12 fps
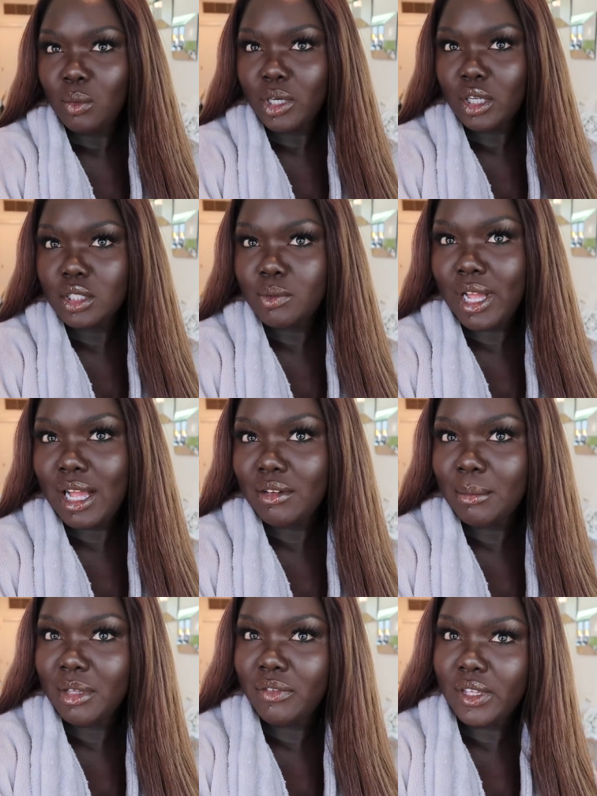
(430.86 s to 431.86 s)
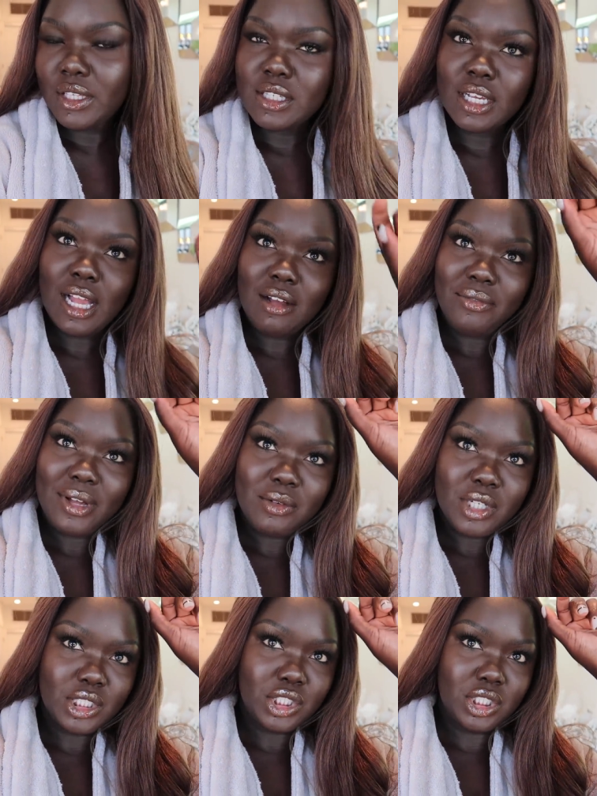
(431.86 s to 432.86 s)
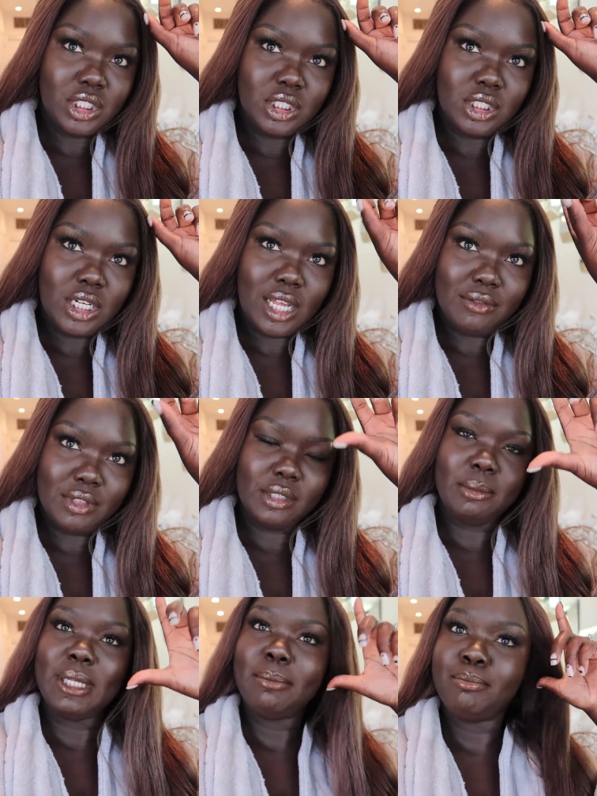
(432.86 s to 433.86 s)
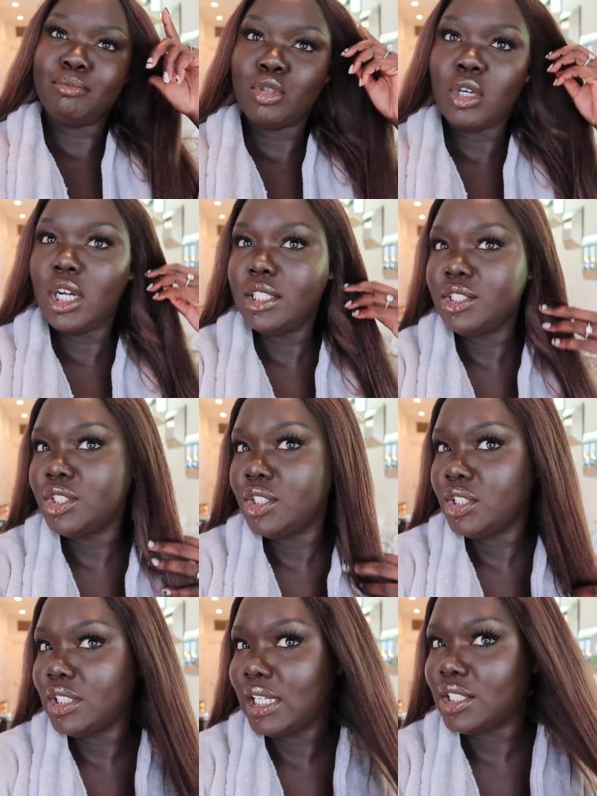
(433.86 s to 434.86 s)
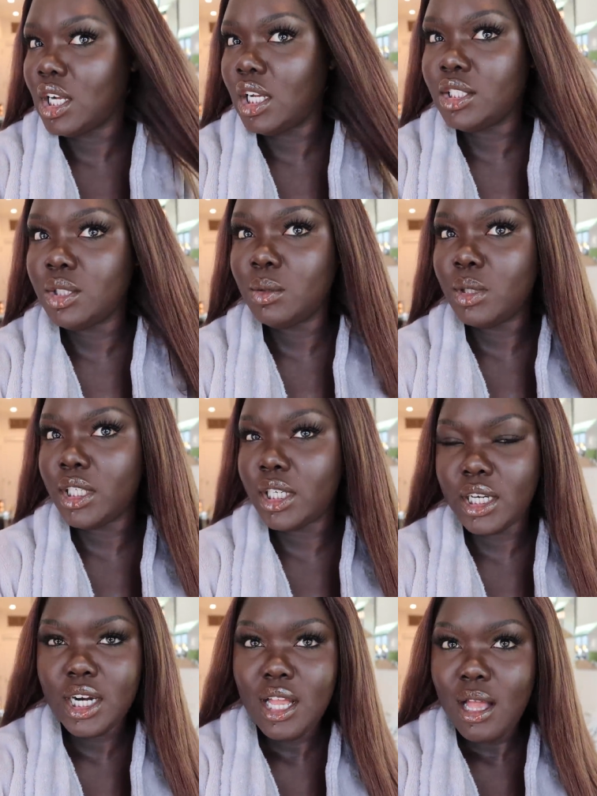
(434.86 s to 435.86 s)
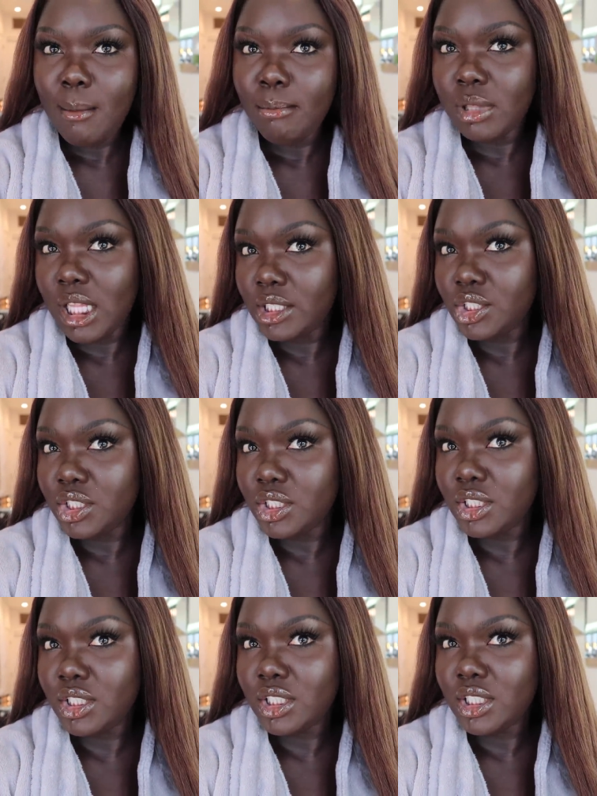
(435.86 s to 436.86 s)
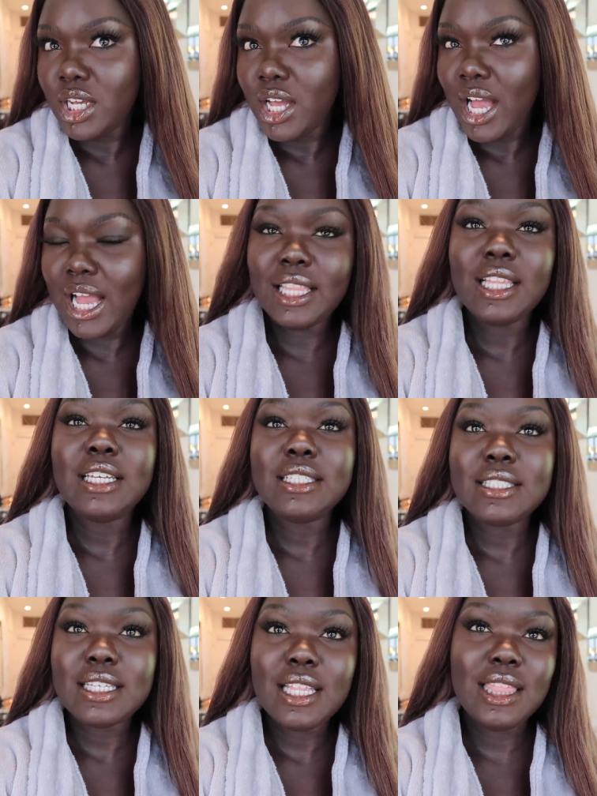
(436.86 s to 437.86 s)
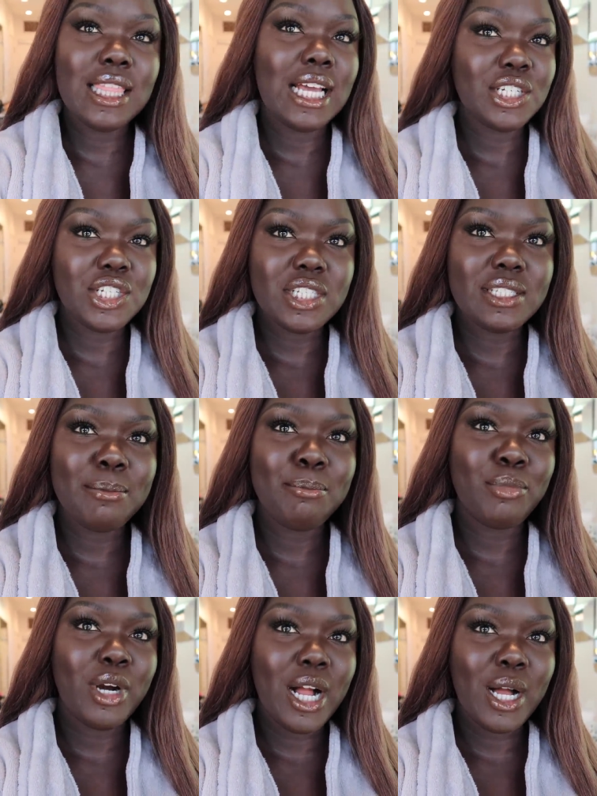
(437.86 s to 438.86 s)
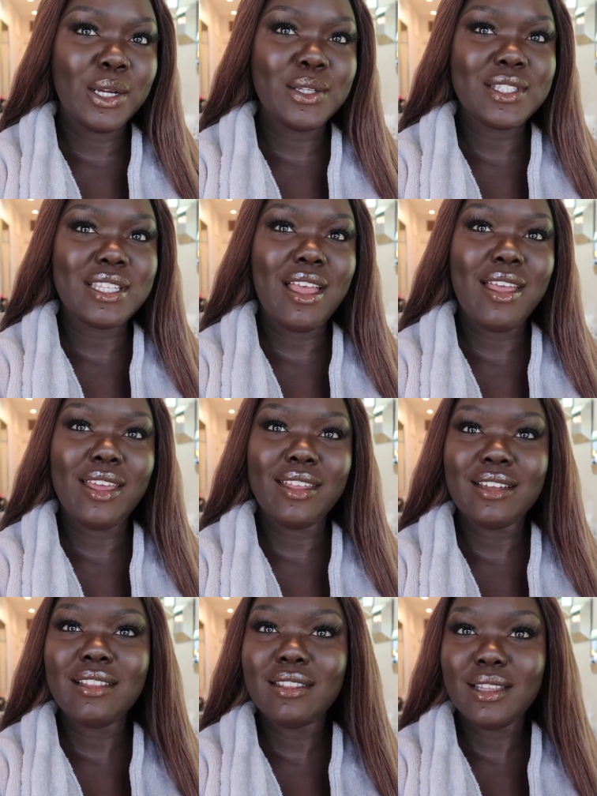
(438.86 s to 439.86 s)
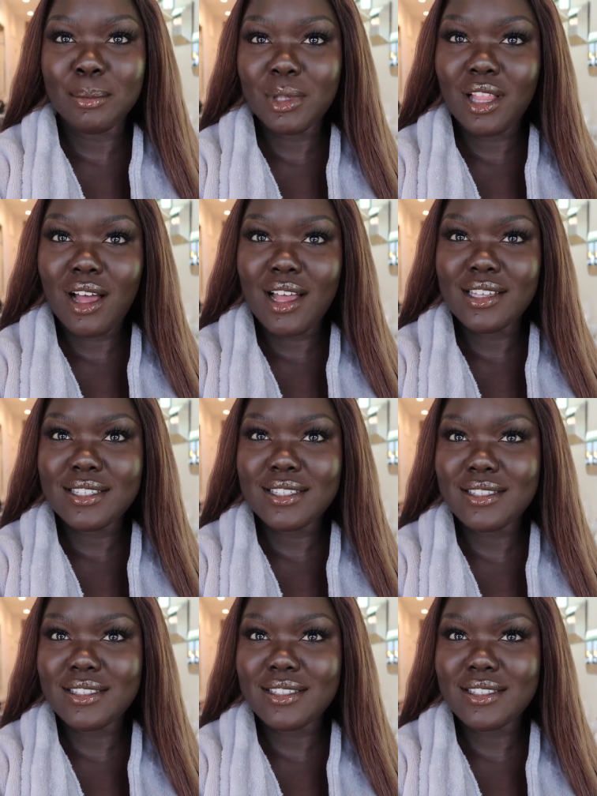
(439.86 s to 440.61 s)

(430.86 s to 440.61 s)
What all do I have on my face? I have foundation, I have a little bit of bronzer slash contour, blush, highlights, lashes, brows, and lip gloss.